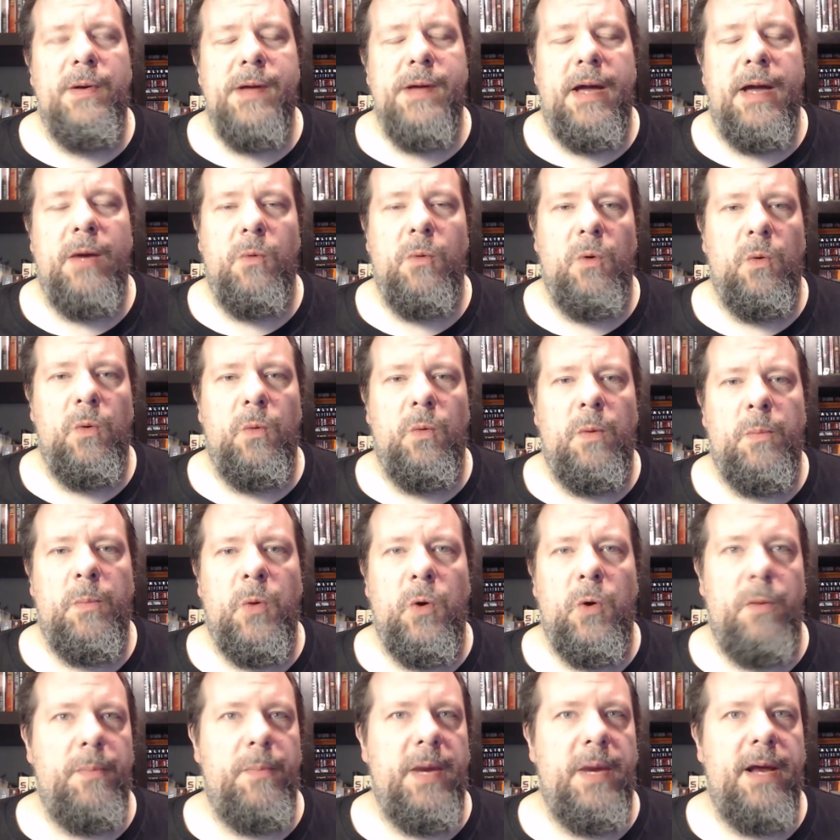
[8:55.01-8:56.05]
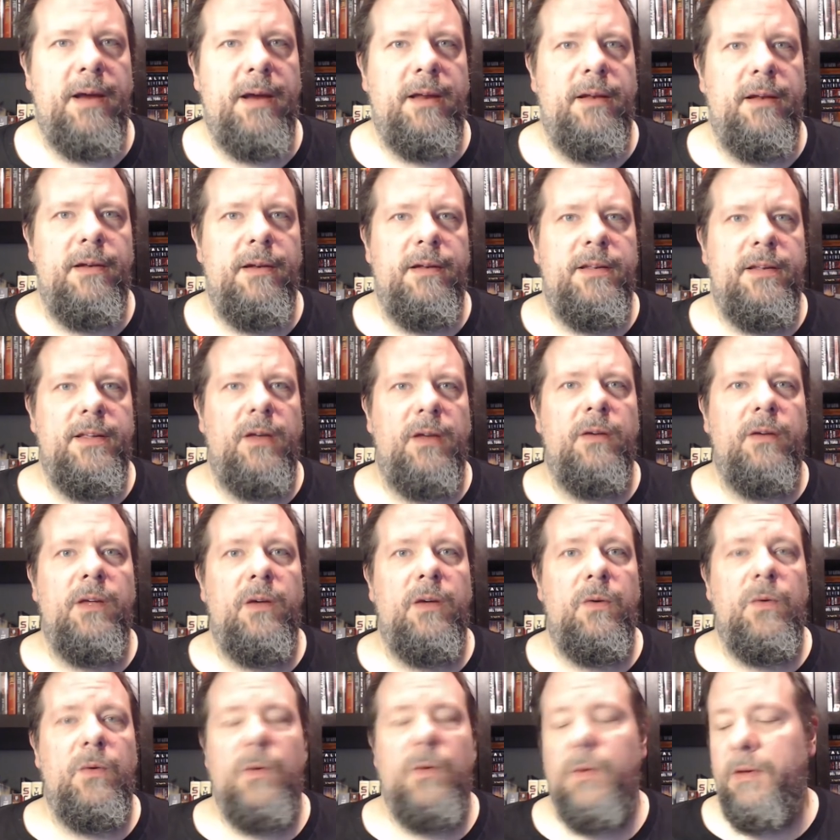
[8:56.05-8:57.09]
I will report back and tell
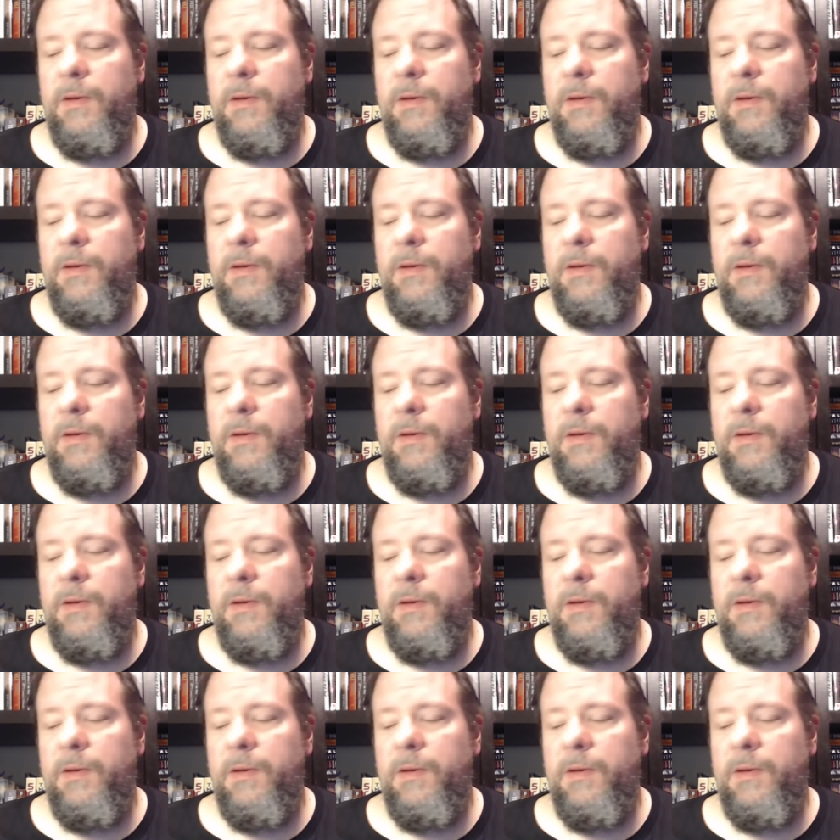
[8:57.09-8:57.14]
you